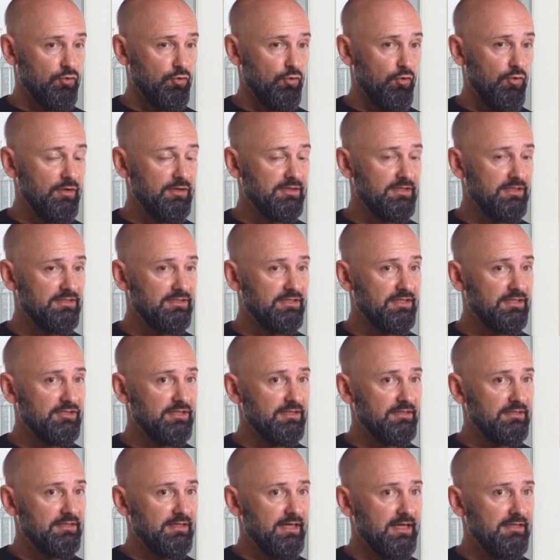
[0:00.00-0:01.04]
or
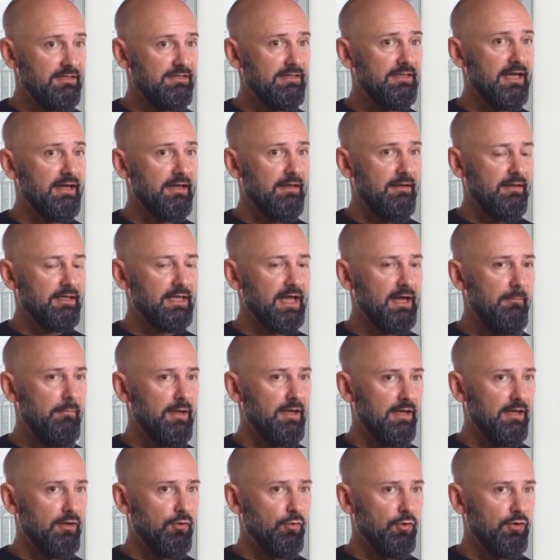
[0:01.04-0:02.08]
decisions like selling the
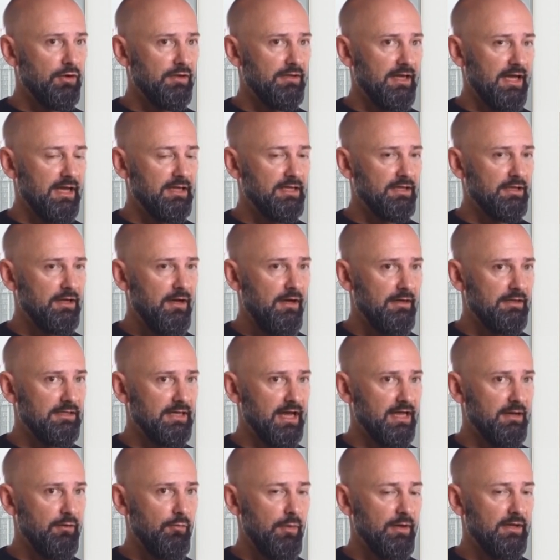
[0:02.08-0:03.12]
company or taking on
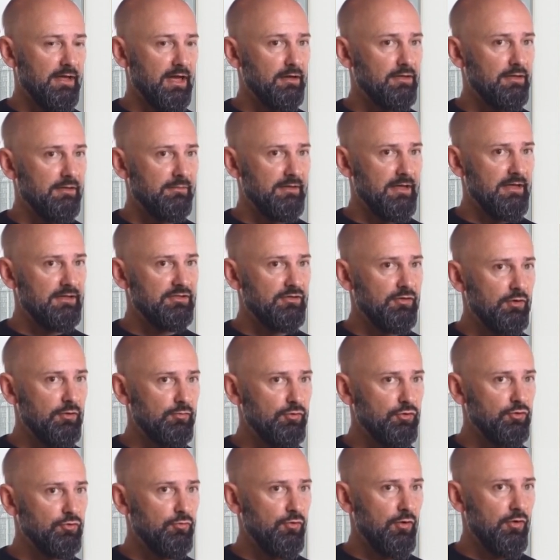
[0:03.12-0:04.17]
debt without investor
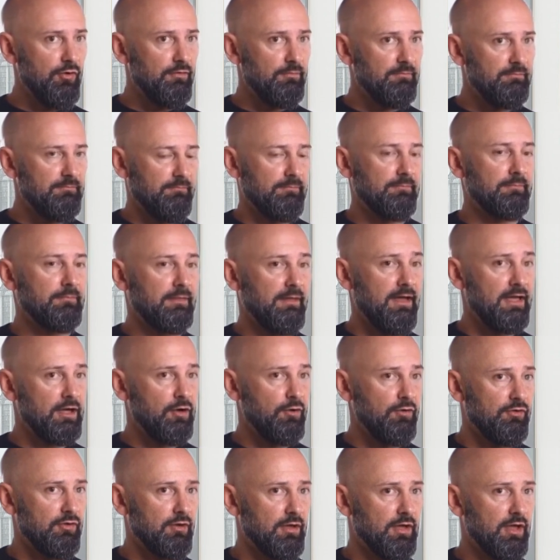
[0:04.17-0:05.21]
approval. They
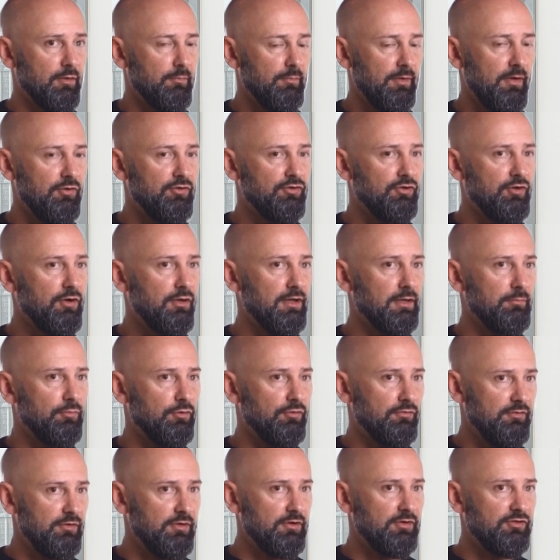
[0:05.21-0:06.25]
also help ensure that
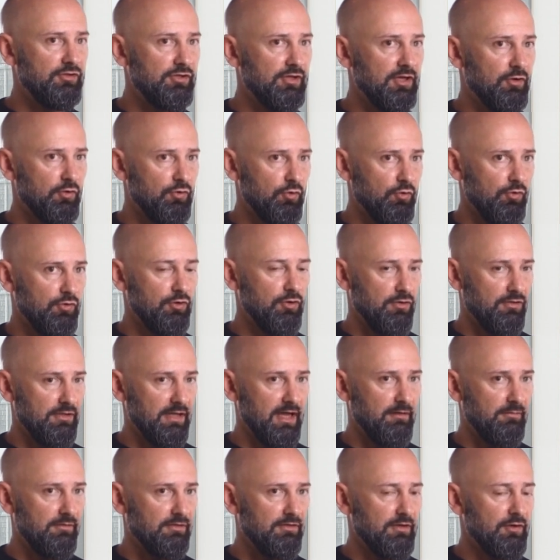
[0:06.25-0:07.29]
preferred shareholders
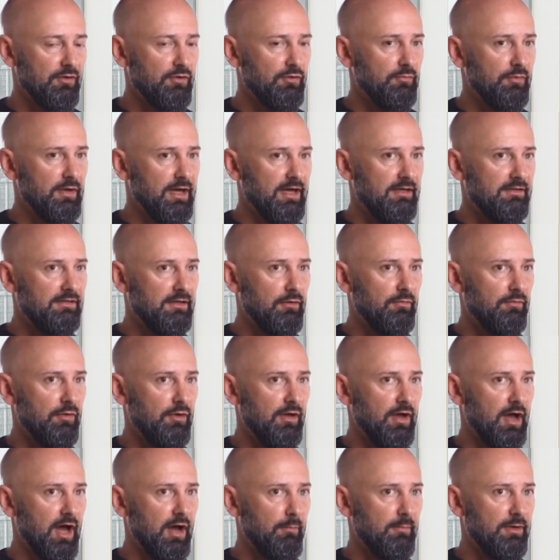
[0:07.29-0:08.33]
have certain rights over
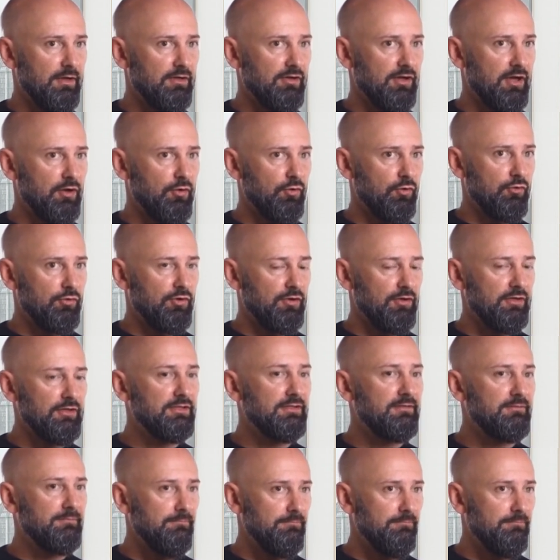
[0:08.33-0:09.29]
common shareholders.